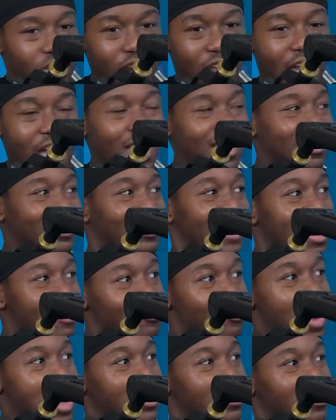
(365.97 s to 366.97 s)
they
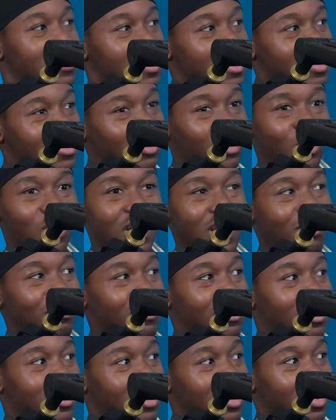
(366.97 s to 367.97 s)
went to his
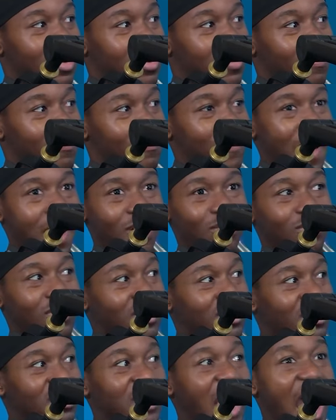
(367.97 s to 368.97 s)
crib, found
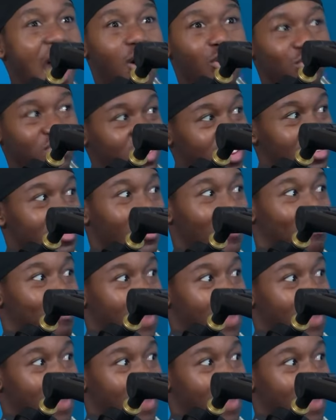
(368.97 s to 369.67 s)
thousands of